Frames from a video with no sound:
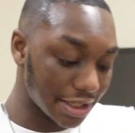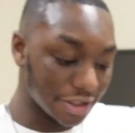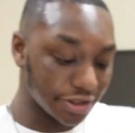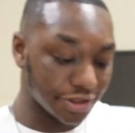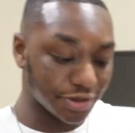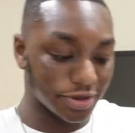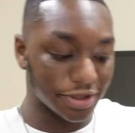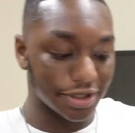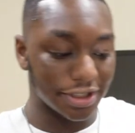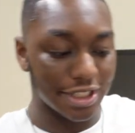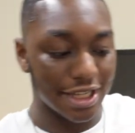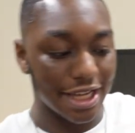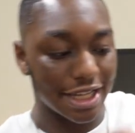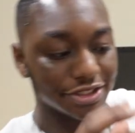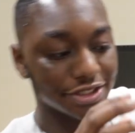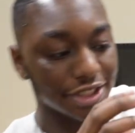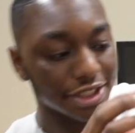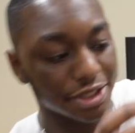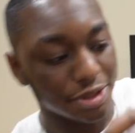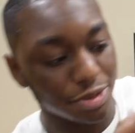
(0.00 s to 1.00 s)
in this one, he
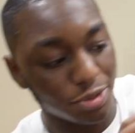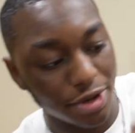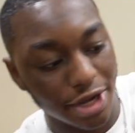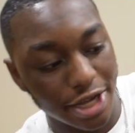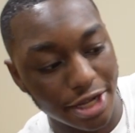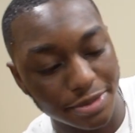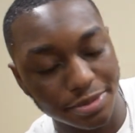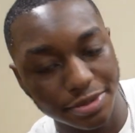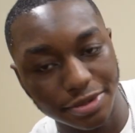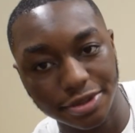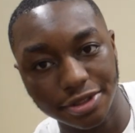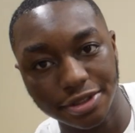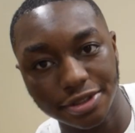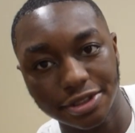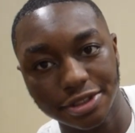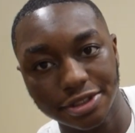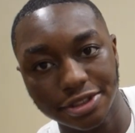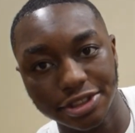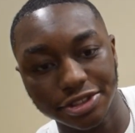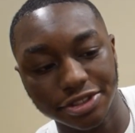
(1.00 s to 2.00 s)
has like the web
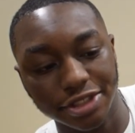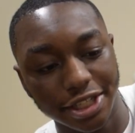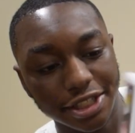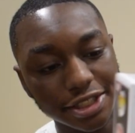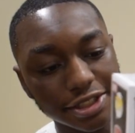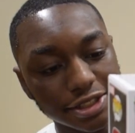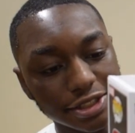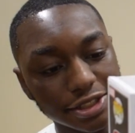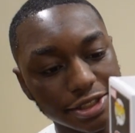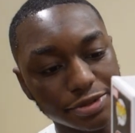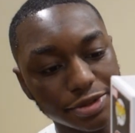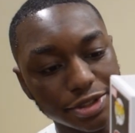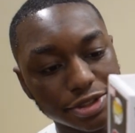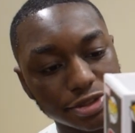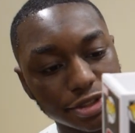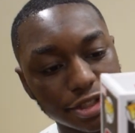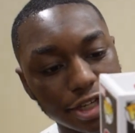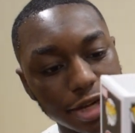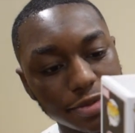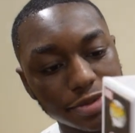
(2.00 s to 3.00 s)
just like in the
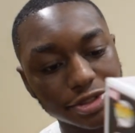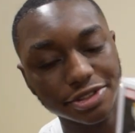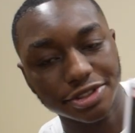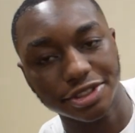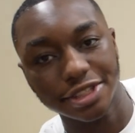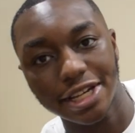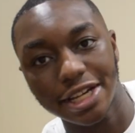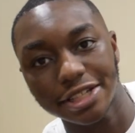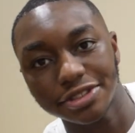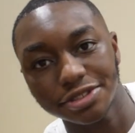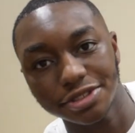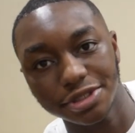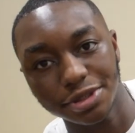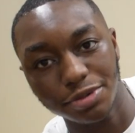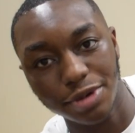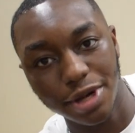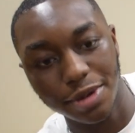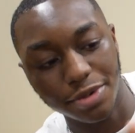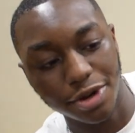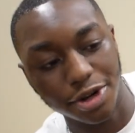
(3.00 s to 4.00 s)
original comics, he has the
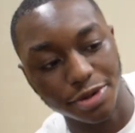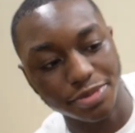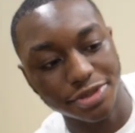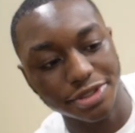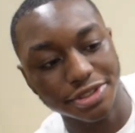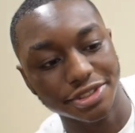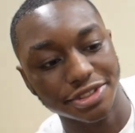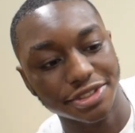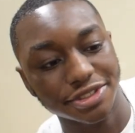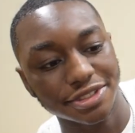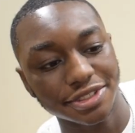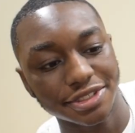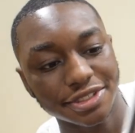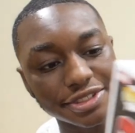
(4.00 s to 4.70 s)
web armpits.